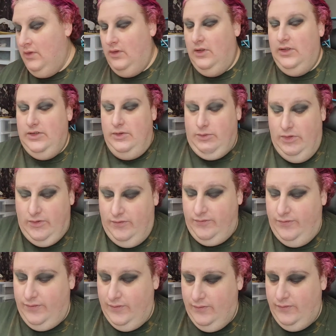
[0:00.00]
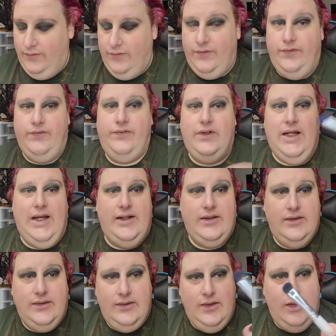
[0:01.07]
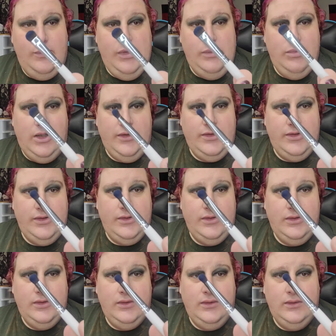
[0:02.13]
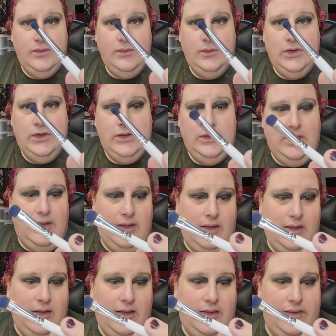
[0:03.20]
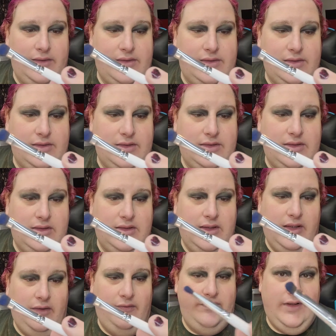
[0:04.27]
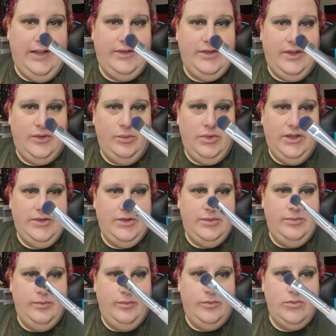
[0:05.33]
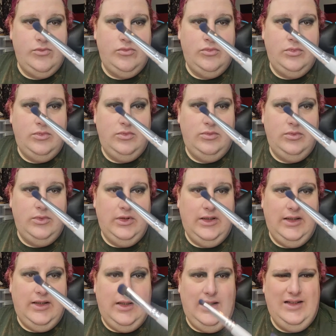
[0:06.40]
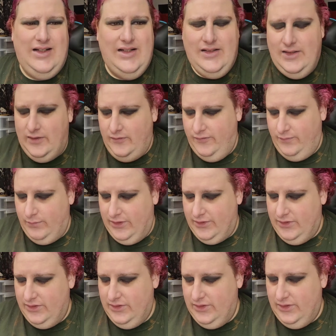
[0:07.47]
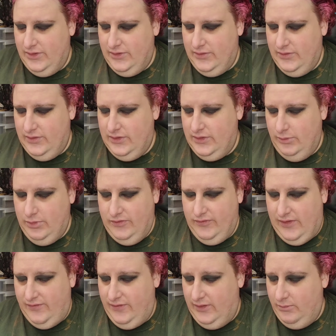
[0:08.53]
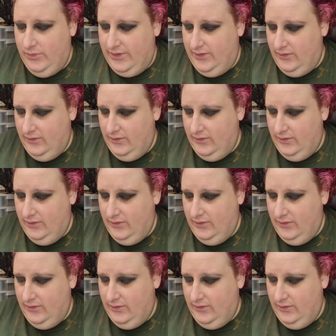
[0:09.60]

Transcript: a sort of flat nubby brush. This is just an e.l.f. eyeshadow brush. I like the e.l.f. brushes. They're super fluffy, but